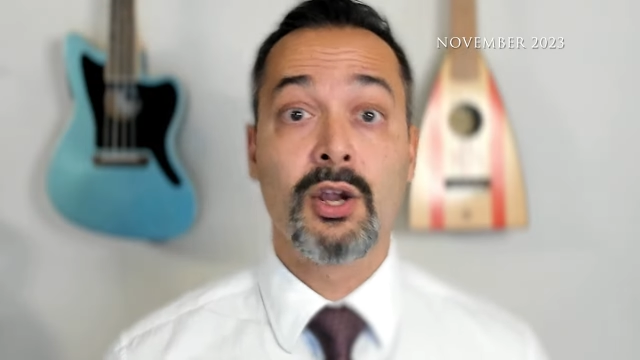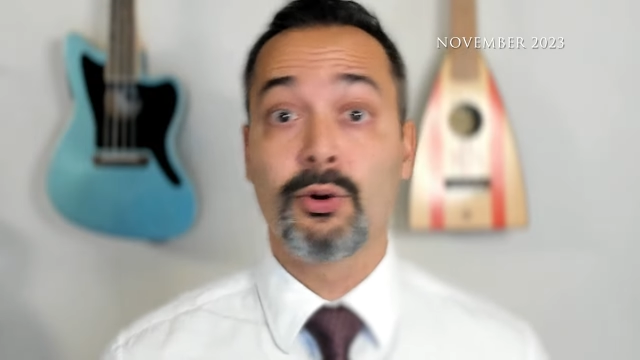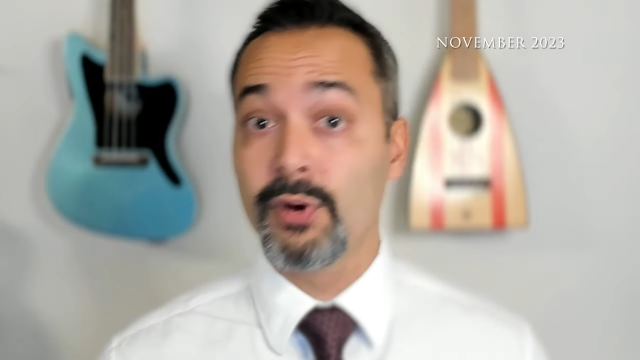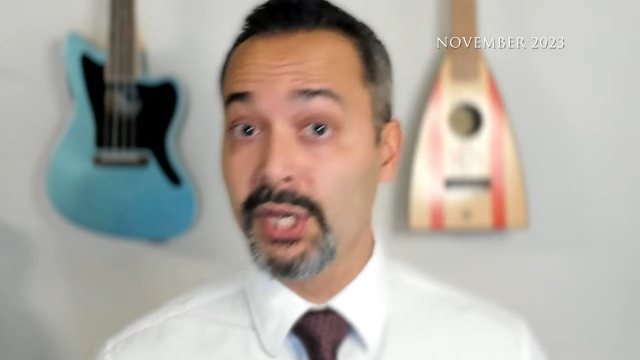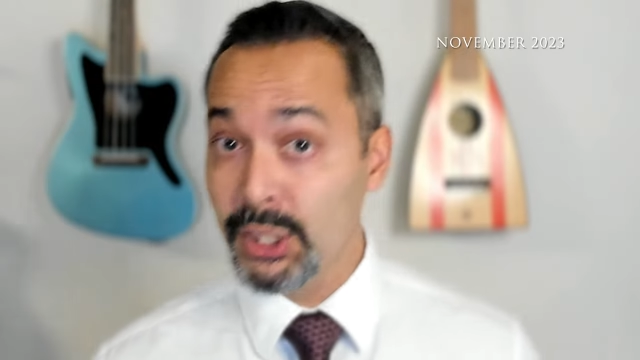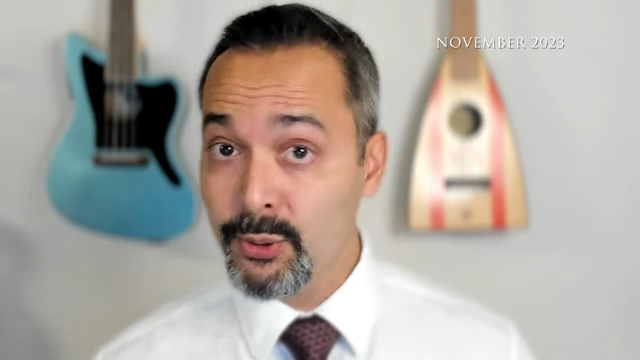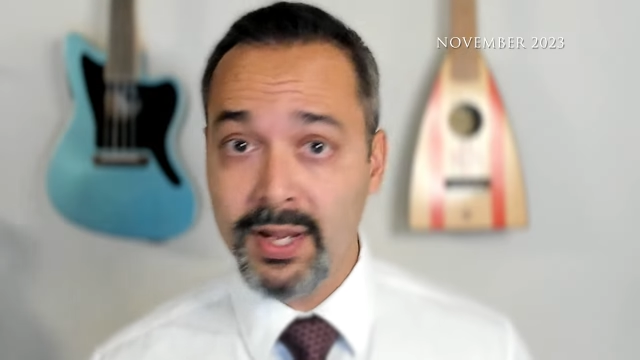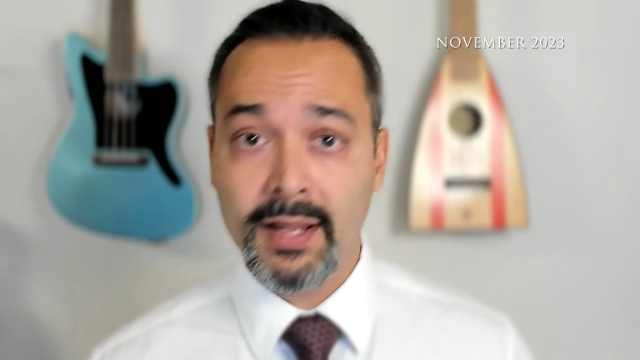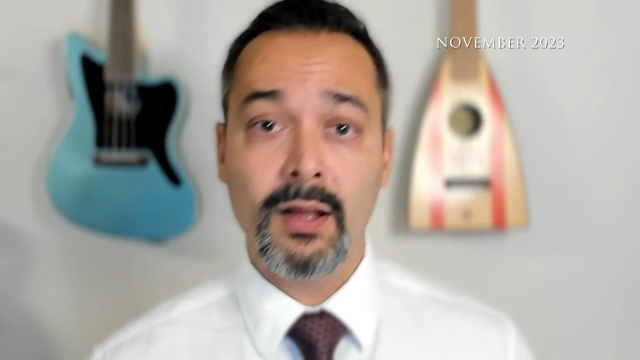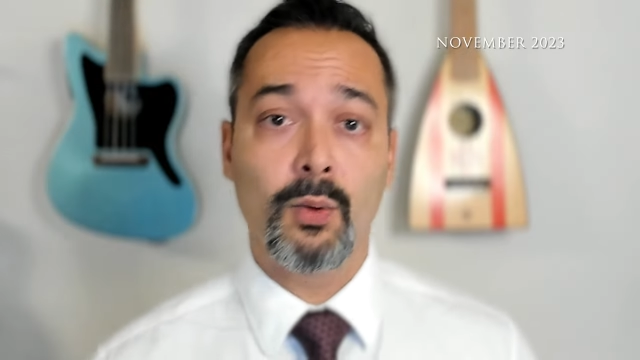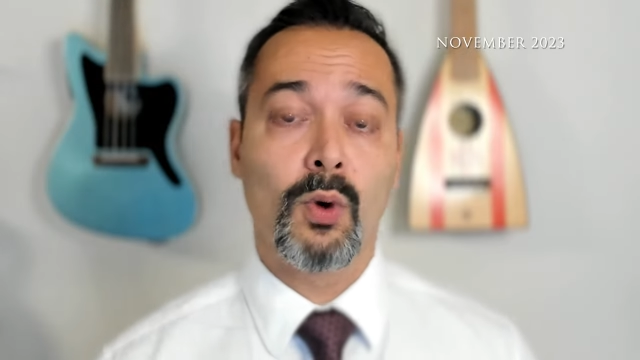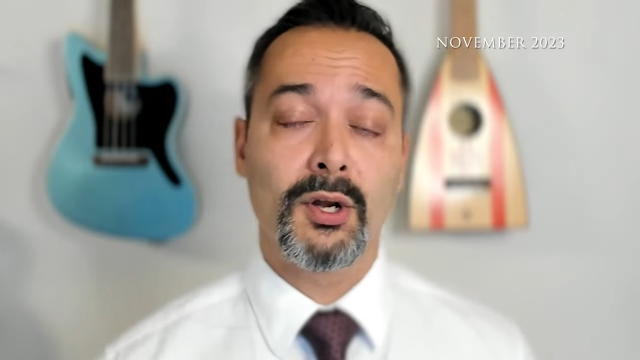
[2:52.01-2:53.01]

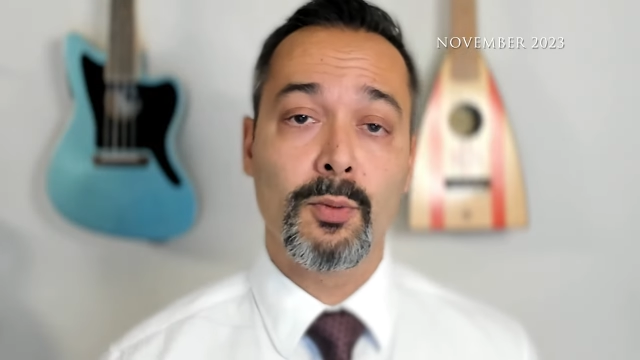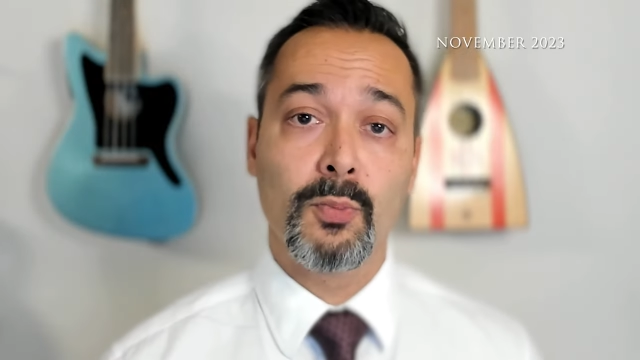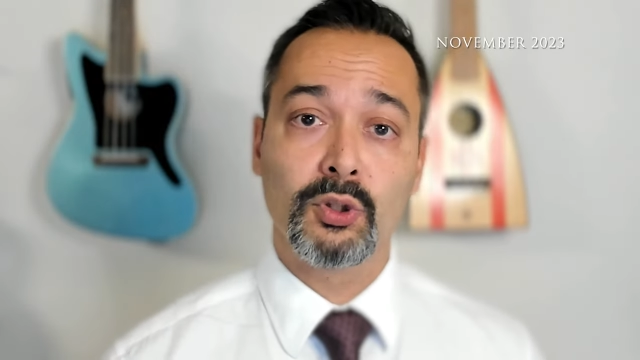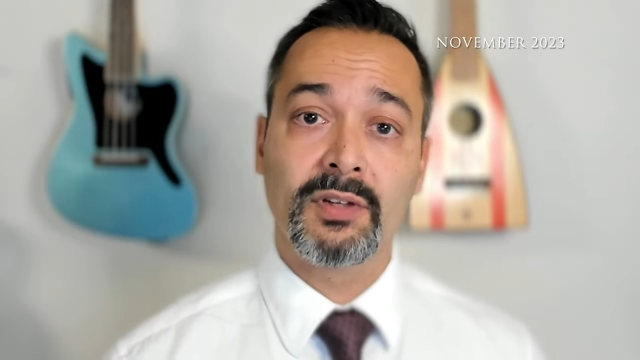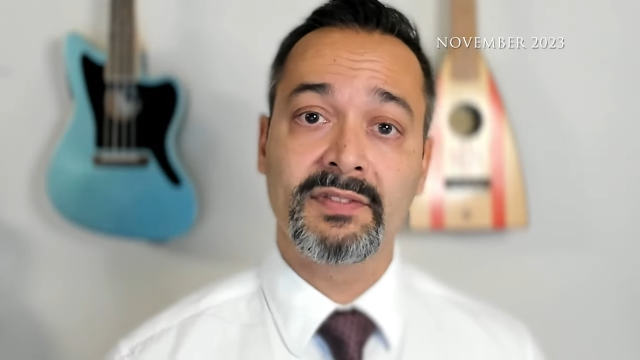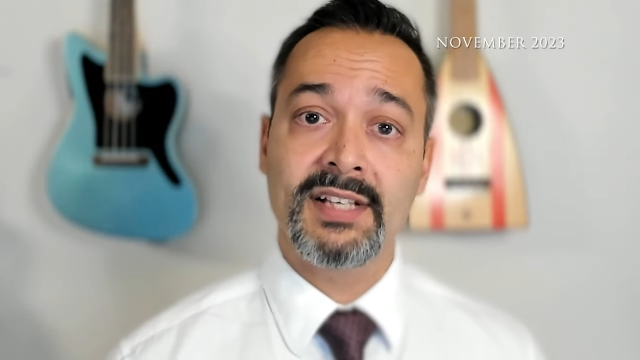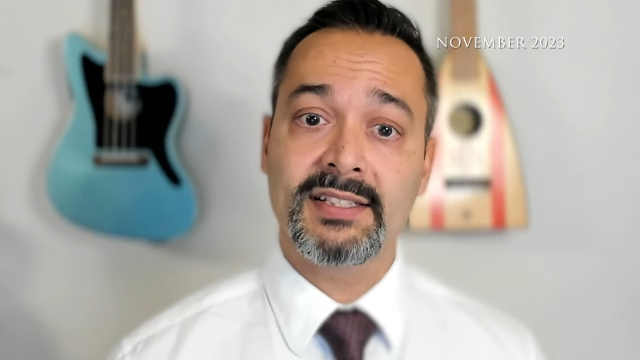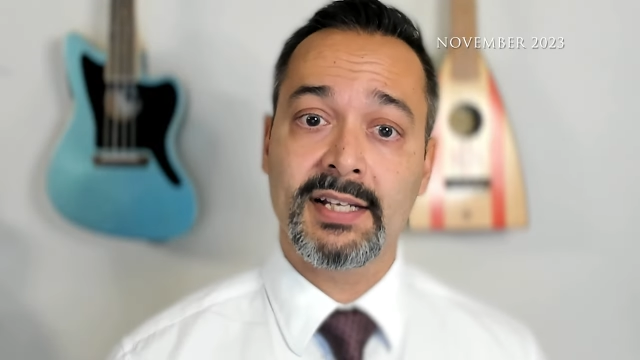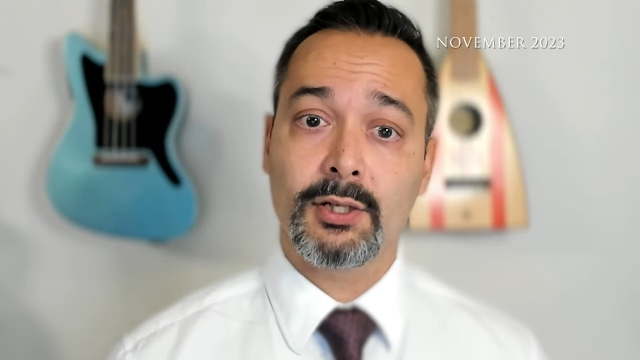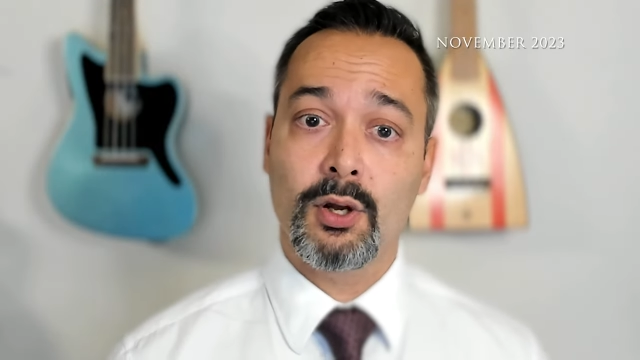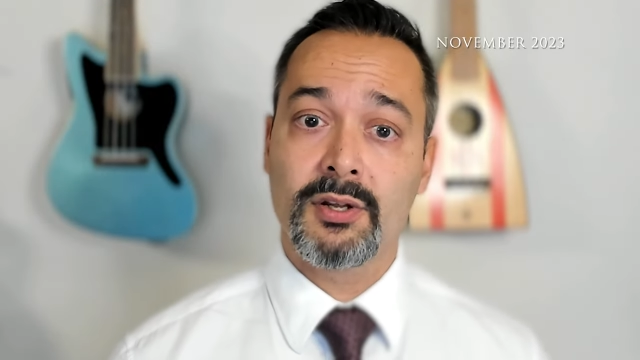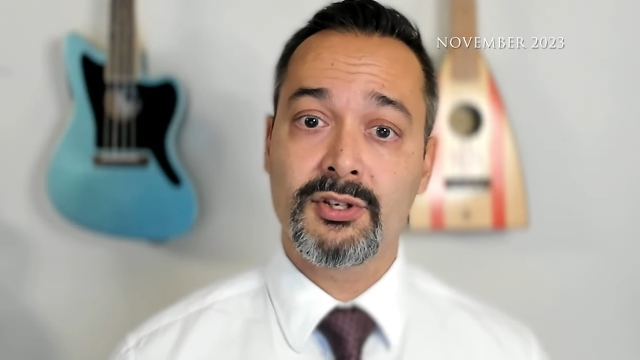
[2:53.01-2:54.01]
renewing one or both of these
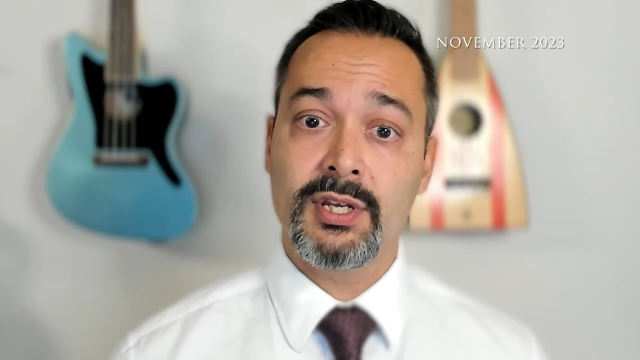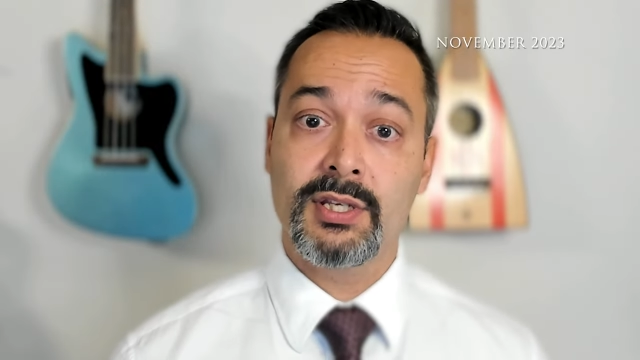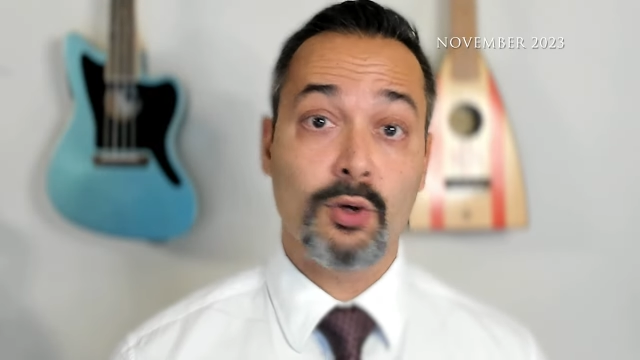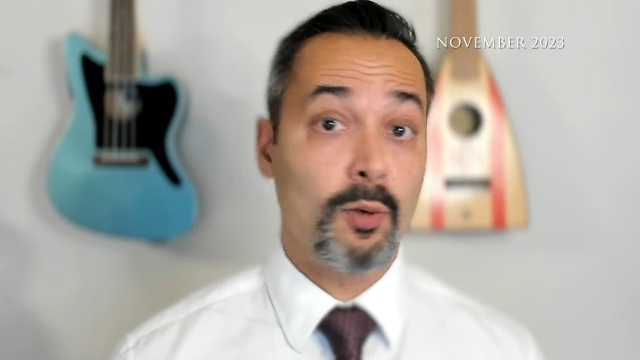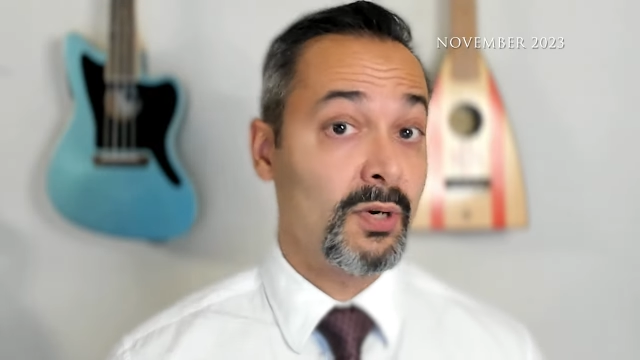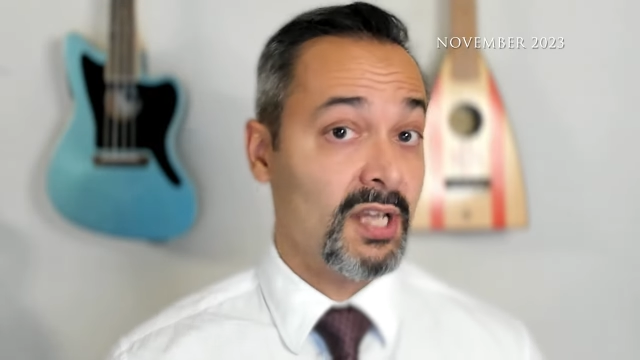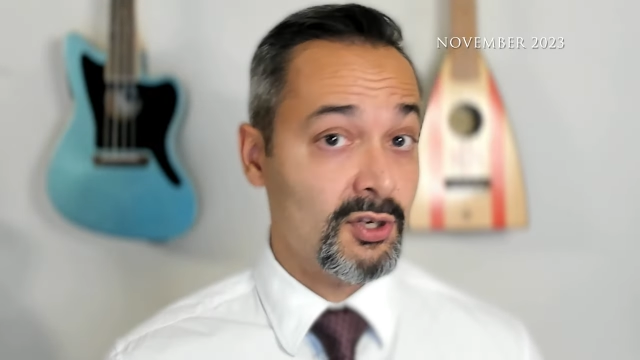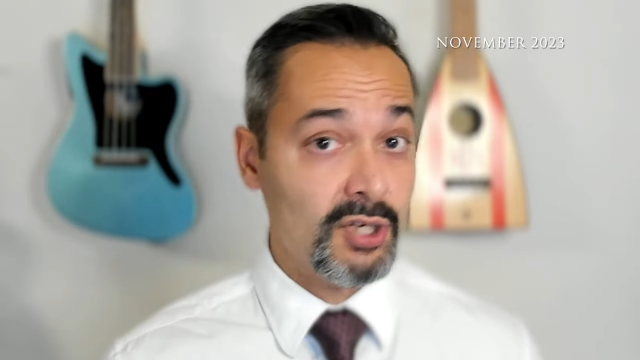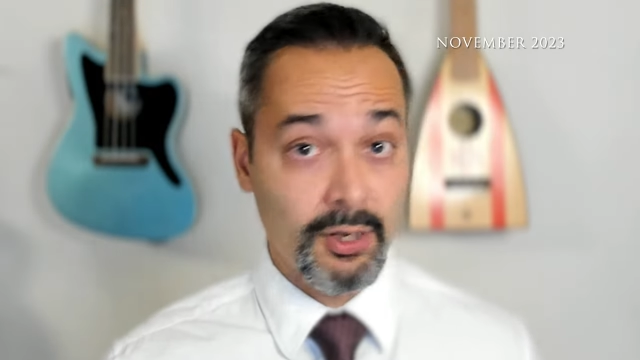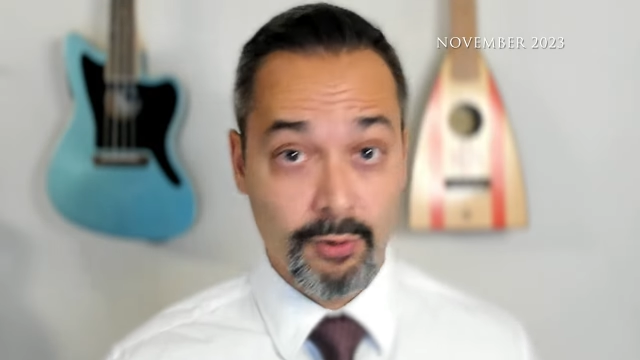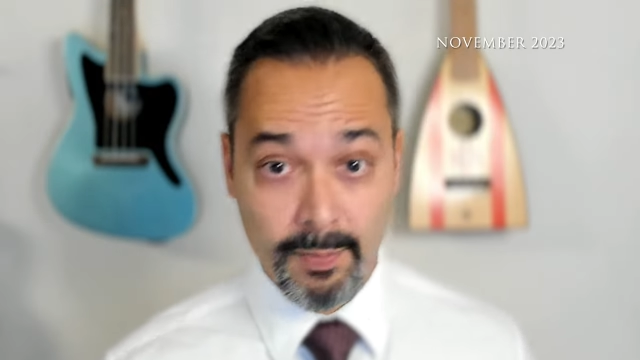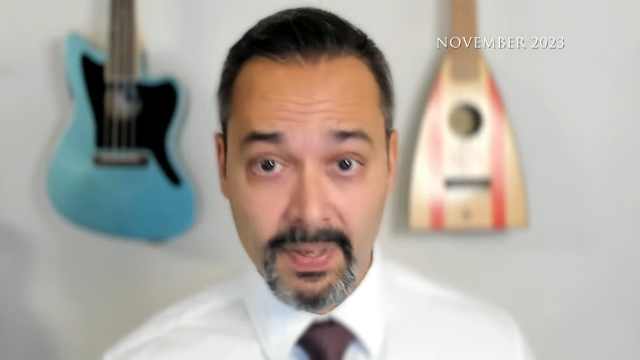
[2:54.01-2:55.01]
technologies or
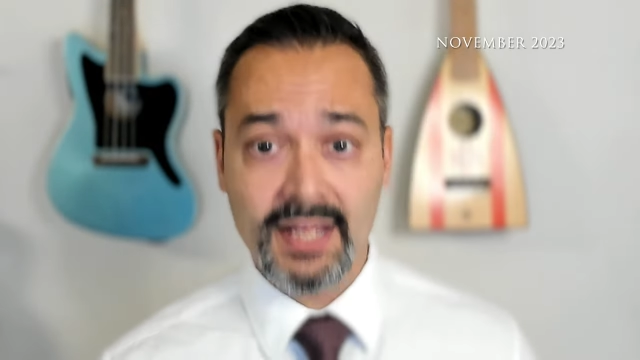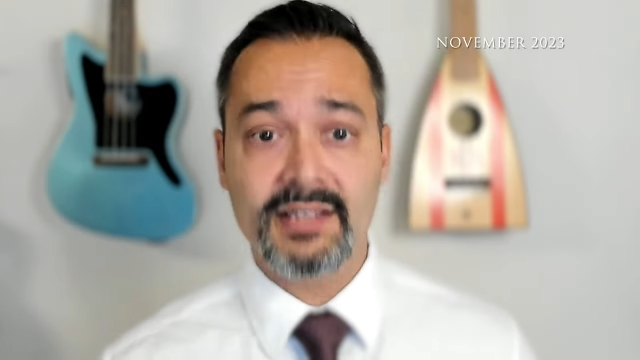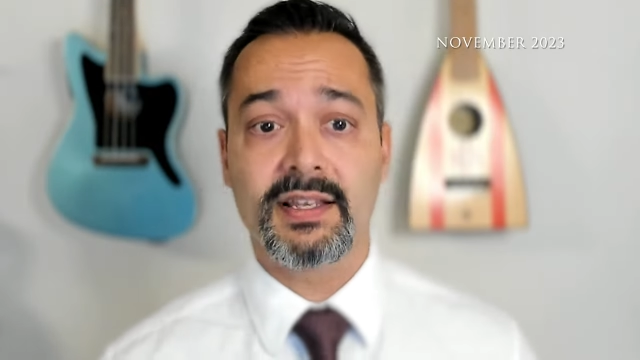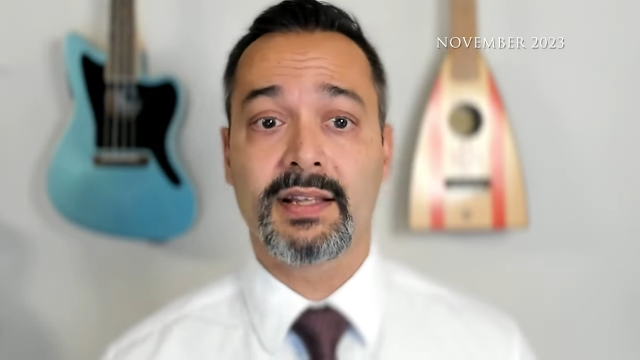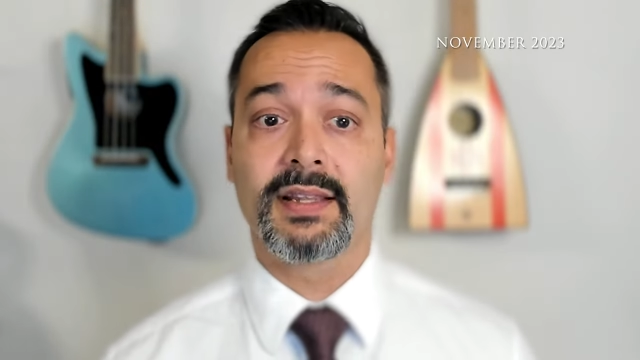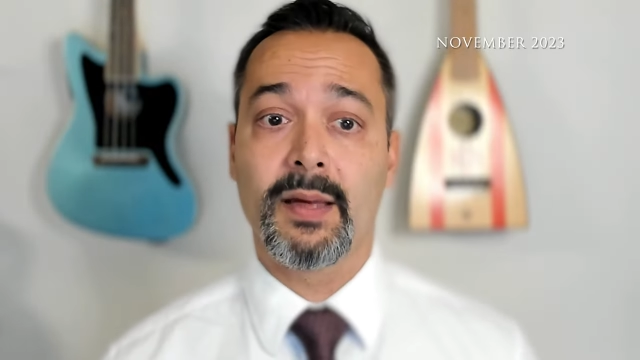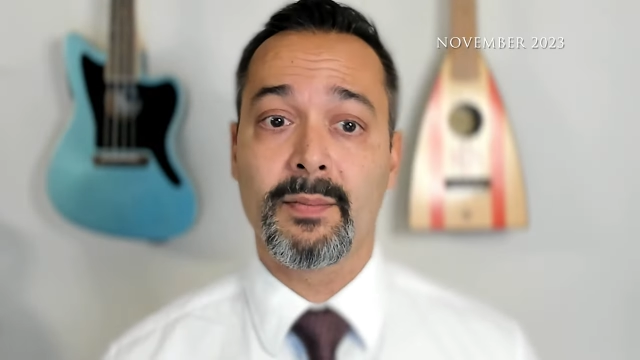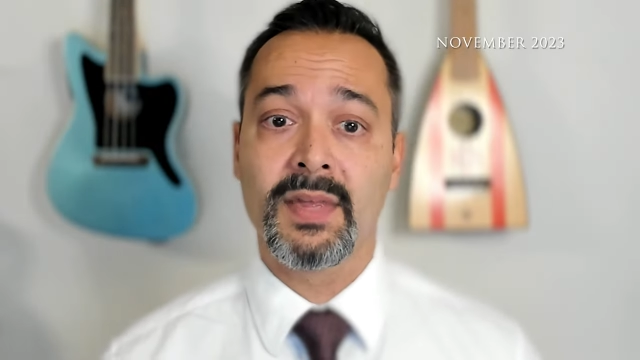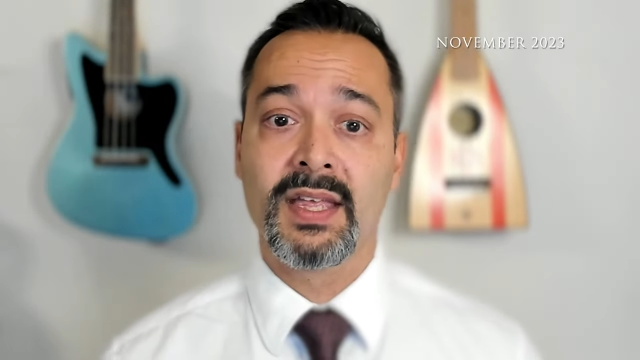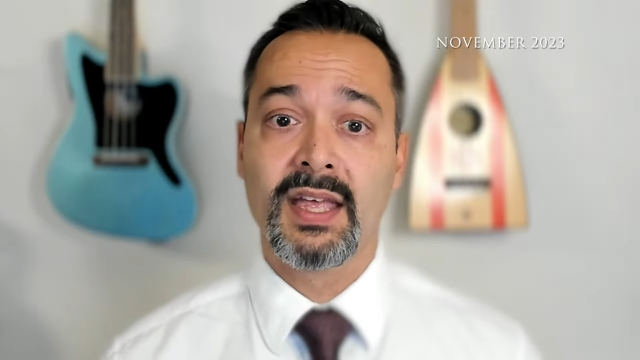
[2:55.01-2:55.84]
potentially replacing them,